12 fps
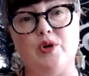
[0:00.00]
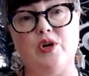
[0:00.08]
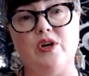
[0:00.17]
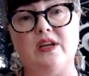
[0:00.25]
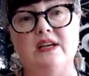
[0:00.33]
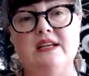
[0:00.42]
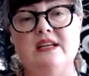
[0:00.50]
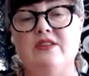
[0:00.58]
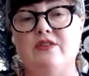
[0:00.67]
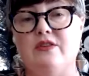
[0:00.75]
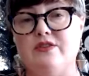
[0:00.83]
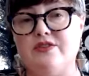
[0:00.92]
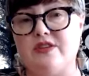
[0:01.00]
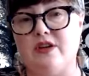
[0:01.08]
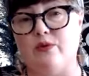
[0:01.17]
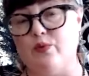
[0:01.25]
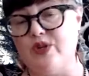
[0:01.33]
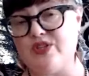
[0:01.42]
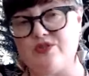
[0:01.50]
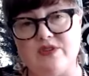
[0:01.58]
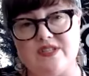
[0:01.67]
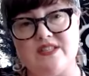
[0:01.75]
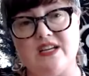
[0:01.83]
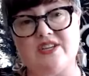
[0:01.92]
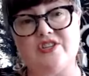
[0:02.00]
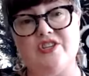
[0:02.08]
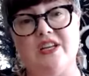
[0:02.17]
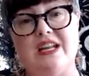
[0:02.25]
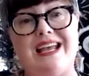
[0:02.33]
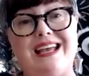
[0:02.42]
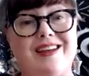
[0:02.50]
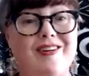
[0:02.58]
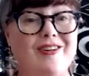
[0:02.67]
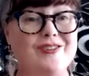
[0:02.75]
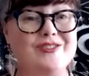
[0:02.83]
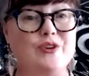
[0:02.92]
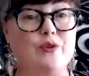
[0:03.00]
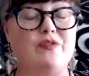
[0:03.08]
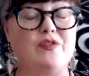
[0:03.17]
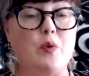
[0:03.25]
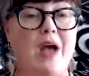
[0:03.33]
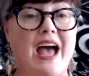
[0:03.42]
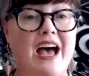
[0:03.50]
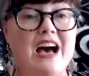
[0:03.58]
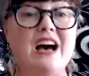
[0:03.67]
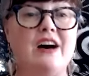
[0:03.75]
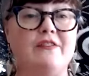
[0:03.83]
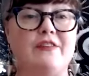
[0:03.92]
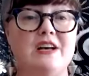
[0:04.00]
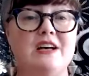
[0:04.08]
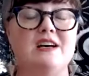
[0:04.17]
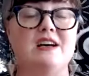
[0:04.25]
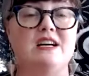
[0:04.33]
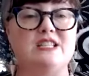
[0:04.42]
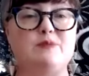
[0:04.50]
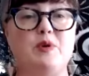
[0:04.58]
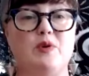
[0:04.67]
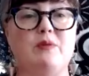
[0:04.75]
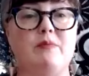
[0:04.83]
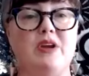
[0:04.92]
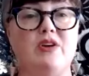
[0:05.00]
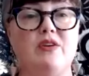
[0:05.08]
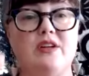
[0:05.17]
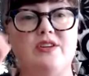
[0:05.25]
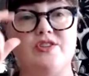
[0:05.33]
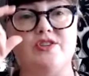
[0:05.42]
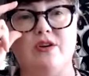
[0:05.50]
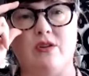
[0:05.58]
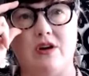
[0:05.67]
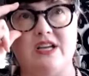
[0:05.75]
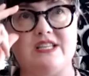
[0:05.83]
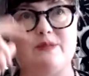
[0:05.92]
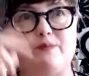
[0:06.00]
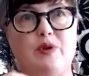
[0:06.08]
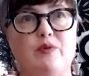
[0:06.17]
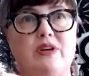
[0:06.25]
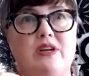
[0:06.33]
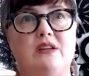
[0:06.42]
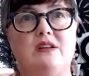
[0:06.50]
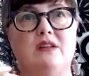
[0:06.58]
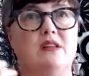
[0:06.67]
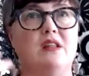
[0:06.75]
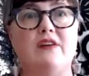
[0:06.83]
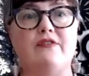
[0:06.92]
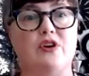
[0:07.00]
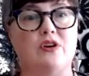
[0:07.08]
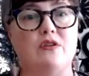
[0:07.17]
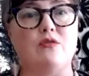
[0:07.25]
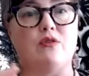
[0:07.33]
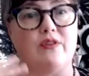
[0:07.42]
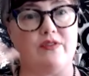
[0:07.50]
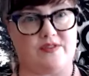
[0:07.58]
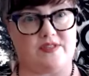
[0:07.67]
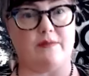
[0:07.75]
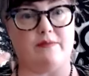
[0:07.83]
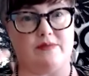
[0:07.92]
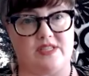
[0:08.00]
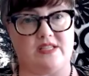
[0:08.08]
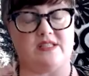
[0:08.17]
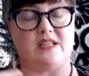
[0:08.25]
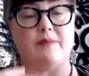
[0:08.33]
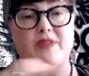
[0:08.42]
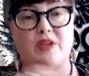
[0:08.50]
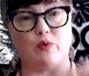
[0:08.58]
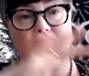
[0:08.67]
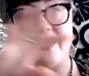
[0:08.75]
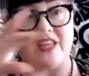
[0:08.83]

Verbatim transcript: There's a resource section. And I also, if you have a spirit marriage or a spirit lover or some something within that